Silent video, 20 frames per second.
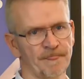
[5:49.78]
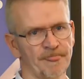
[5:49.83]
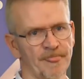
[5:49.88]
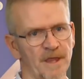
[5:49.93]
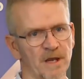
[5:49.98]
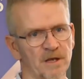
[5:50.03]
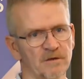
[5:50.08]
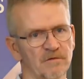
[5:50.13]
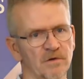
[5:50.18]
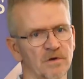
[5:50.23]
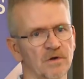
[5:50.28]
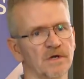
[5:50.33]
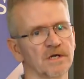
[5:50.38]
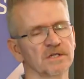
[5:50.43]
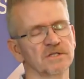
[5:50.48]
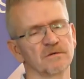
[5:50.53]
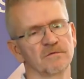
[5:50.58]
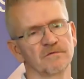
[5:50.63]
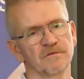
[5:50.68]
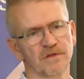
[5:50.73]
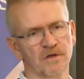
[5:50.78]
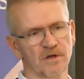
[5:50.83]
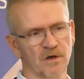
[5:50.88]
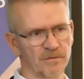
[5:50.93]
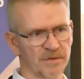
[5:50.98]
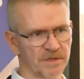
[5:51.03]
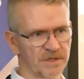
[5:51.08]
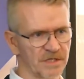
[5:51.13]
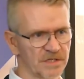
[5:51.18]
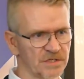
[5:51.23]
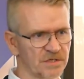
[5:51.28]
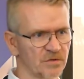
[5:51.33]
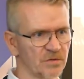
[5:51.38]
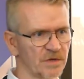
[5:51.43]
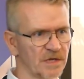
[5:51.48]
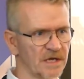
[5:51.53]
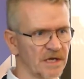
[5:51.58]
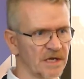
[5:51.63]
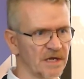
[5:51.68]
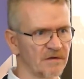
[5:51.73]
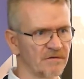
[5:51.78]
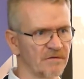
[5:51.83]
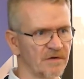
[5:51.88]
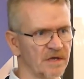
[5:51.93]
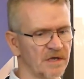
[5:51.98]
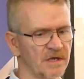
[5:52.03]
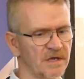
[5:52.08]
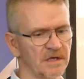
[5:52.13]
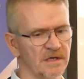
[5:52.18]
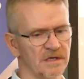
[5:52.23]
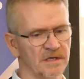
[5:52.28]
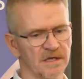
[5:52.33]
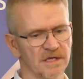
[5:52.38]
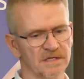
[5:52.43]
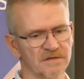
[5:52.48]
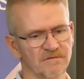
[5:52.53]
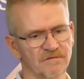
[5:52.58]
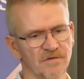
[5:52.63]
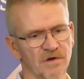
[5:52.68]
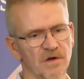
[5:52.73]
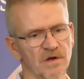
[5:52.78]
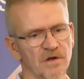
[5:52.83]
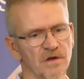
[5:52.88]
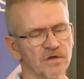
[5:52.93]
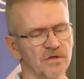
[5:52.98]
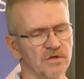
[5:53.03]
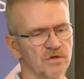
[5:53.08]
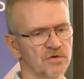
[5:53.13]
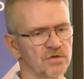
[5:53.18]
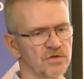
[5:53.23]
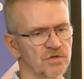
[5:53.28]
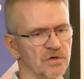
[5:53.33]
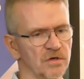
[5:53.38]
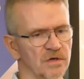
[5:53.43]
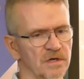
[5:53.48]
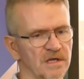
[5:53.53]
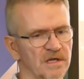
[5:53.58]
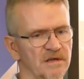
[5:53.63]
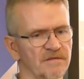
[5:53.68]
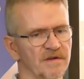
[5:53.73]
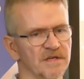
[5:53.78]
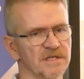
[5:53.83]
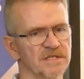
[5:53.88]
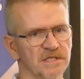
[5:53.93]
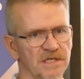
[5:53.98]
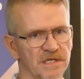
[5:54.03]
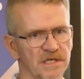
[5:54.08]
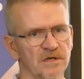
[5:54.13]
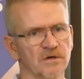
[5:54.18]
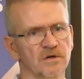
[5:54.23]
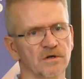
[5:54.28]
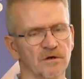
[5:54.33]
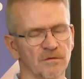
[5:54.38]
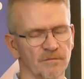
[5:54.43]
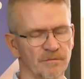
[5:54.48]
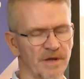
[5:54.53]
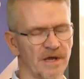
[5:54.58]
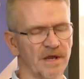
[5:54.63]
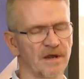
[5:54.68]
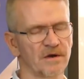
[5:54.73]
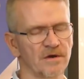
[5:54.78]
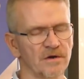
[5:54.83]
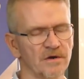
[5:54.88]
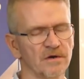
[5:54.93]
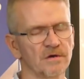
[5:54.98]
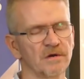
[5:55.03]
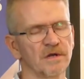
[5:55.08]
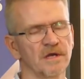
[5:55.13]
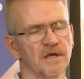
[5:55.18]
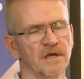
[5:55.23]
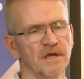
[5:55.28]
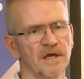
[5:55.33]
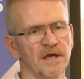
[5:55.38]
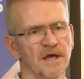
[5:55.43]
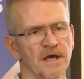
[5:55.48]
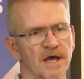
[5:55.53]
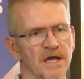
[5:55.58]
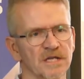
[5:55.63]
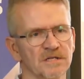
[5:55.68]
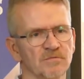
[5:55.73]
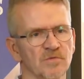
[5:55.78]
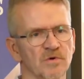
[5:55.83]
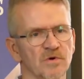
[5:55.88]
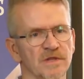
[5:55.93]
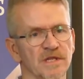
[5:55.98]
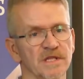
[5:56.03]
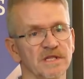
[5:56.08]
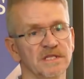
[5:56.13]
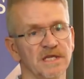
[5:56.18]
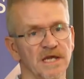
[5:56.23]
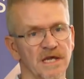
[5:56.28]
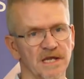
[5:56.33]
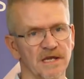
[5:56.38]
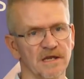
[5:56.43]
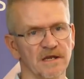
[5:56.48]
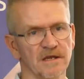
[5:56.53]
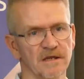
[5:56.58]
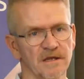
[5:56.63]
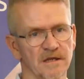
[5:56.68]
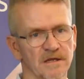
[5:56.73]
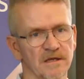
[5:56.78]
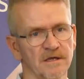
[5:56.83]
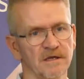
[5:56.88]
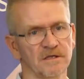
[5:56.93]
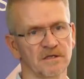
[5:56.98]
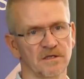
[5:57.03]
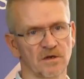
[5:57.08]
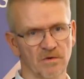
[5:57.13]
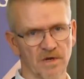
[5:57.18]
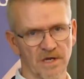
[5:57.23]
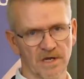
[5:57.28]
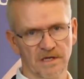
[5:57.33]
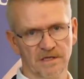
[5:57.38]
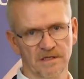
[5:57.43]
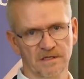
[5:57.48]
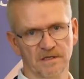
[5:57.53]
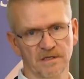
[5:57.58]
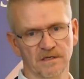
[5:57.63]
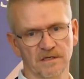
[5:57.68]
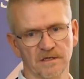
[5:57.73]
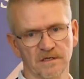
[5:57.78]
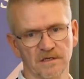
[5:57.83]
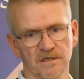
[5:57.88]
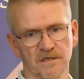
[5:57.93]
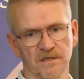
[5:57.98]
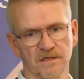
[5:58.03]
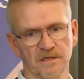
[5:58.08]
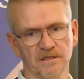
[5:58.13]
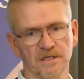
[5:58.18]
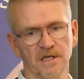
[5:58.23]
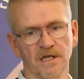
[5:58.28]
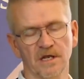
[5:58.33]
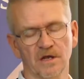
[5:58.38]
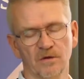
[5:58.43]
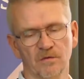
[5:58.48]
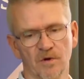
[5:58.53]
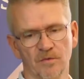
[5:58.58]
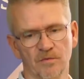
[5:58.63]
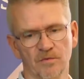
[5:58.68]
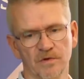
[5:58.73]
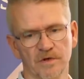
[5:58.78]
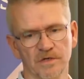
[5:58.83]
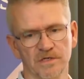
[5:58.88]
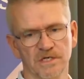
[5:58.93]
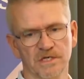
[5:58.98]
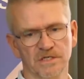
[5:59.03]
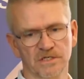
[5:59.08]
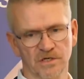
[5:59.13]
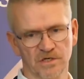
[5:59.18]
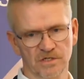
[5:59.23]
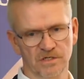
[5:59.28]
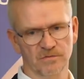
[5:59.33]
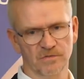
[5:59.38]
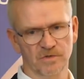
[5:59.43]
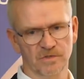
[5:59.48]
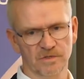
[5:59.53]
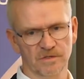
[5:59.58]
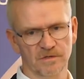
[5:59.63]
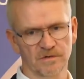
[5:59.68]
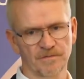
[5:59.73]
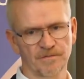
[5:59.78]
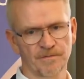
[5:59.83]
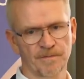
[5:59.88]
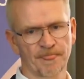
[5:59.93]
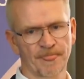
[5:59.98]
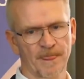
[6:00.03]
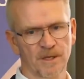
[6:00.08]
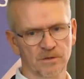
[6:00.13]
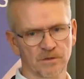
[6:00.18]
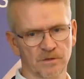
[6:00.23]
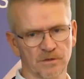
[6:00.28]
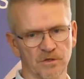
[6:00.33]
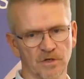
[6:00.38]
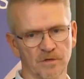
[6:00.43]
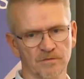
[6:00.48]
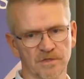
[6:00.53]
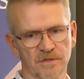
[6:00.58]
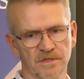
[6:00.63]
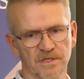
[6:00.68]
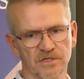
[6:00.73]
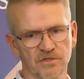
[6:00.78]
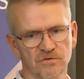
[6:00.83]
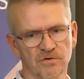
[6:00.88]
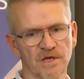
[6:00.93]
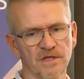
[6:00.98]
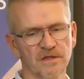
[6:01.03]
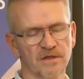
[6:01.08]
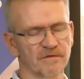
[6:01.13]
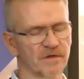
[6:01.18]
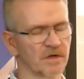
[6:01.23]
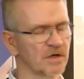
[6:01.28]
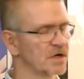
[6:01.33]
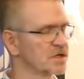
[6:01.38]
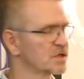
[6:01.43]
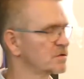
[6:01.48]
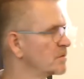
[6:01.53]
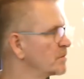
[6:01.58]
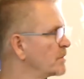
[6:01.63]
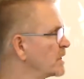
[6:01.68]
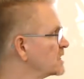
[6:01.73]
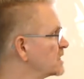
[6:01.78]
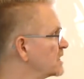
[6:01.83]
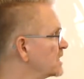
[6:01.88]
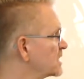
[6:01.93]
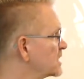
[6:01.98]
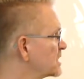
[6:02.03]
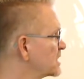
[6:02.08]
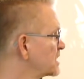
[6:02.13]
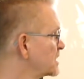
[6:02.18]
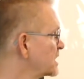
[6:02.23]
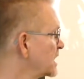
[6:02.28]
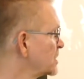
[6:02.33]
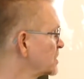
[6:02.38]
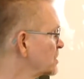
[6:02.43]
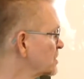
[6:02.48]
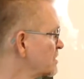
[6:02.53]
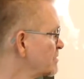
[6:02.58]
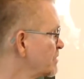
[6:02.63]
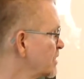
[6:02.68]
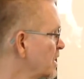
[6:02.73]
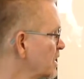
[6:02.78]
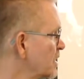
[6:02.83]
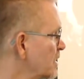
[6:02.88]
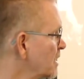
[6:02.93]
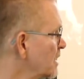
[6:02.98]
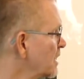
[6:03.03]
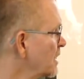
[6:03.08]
And if you look at some of the competition we have, it's very unusual if a single competitor has more than 10 direct telecom operators as customers. So in terms of the strength of the customer base, this sets us apart